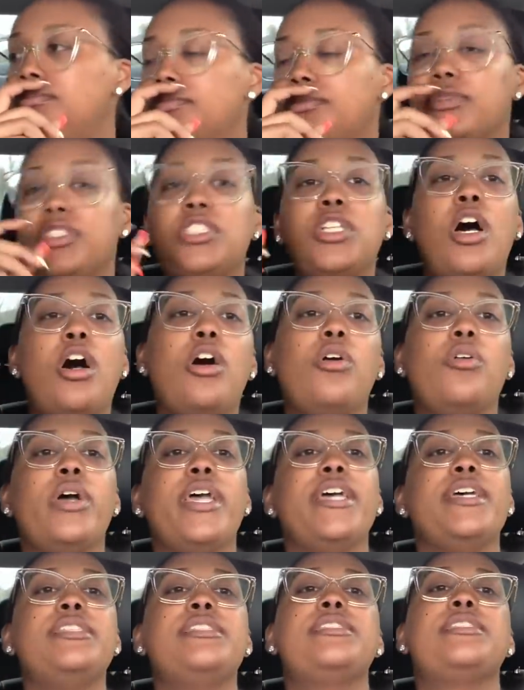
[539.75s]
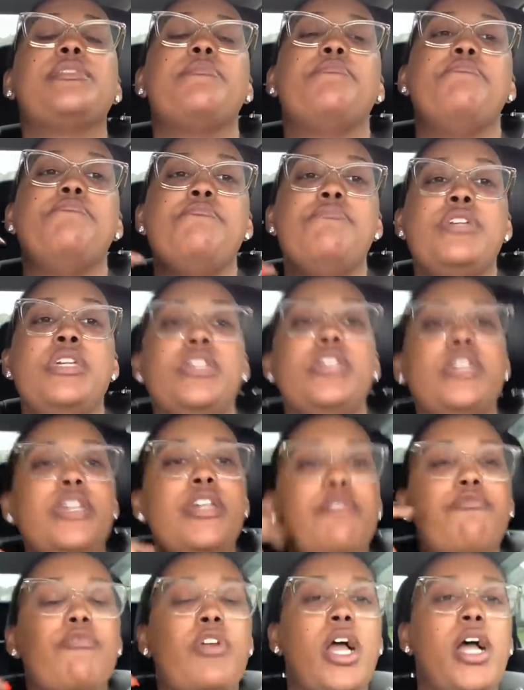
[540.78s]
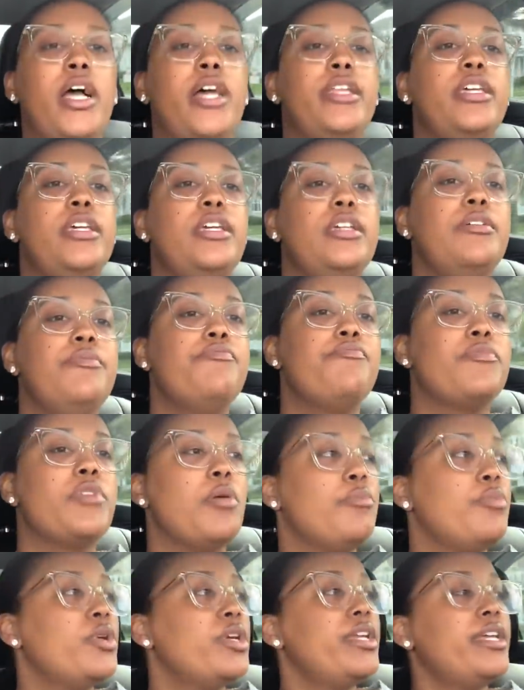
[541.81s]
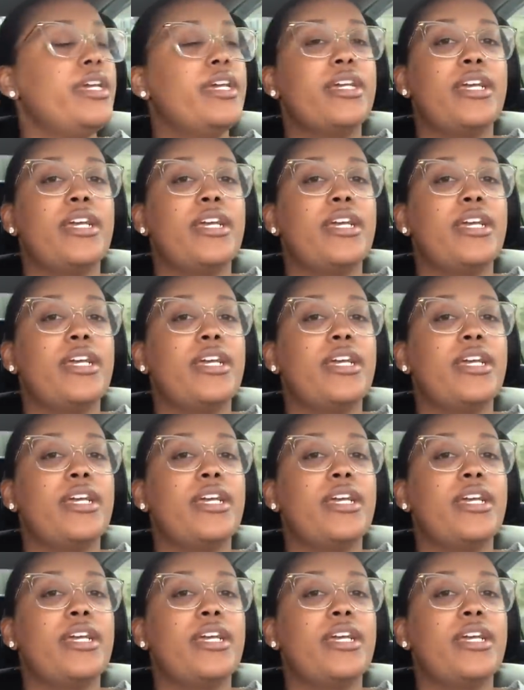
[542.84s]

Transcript: So it's me, Ronnie, Brittany and